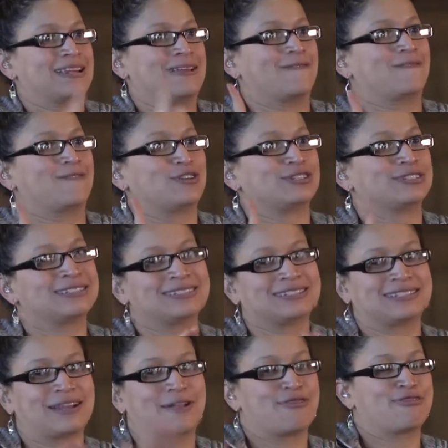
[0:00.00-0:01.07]
that's where
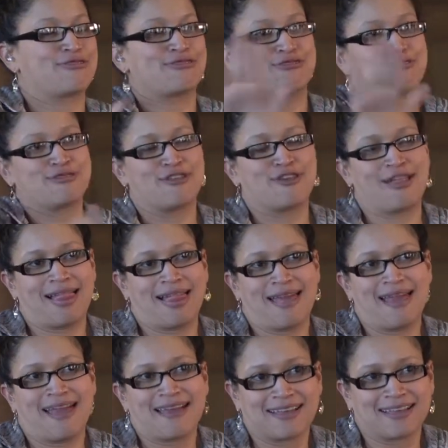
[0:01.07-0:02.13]
we want to make a difference
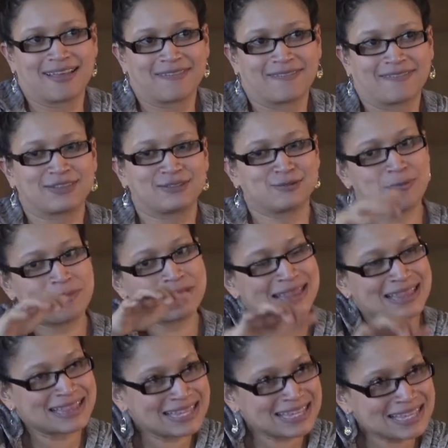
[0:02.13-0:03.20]
in their life.
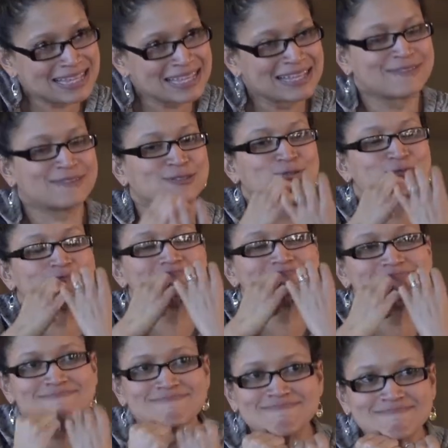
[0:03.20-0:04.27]
And
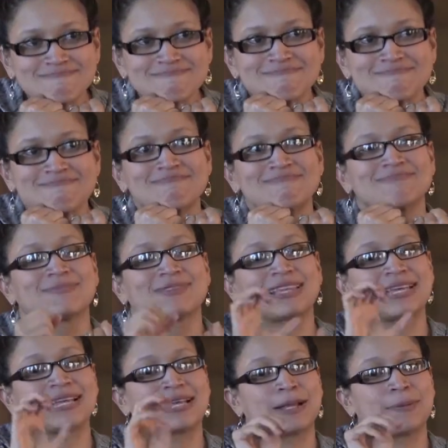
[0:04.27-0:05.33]
believe them,
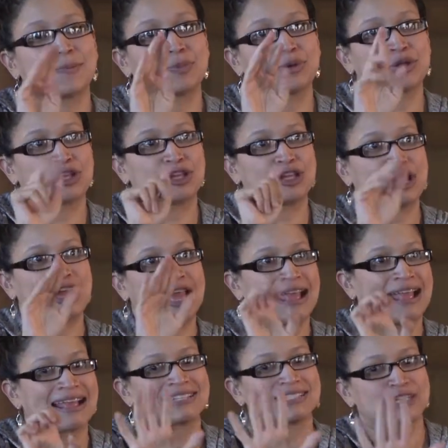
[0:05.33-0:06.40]
let them know
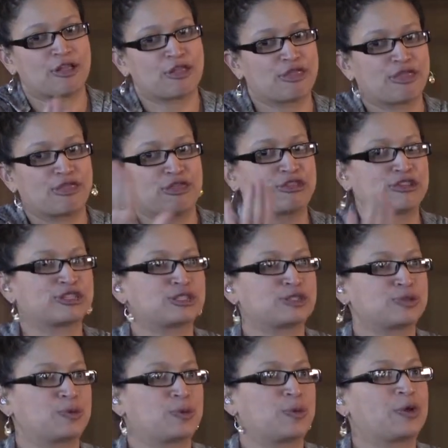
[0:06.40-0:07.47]
that
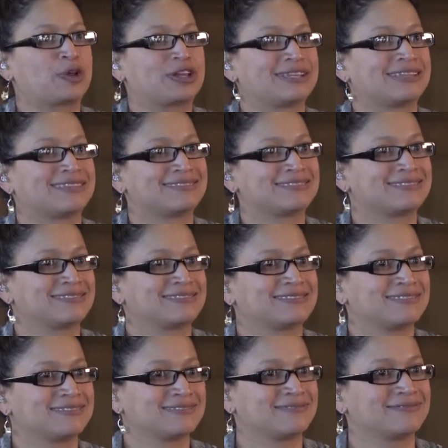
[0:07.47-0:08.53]
they're
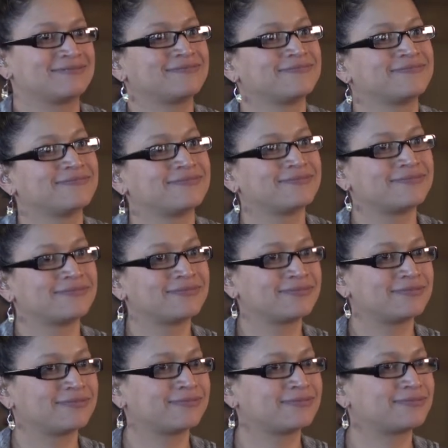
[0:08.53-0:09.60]
embraced and that their
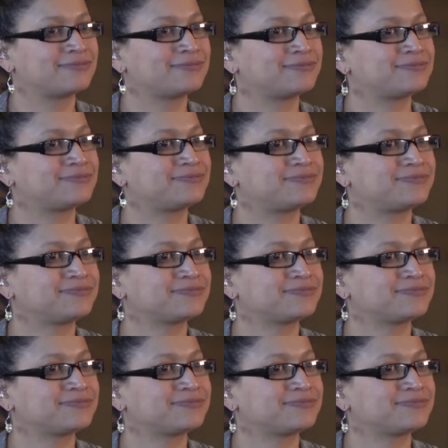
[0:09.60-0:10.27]
story is valuable.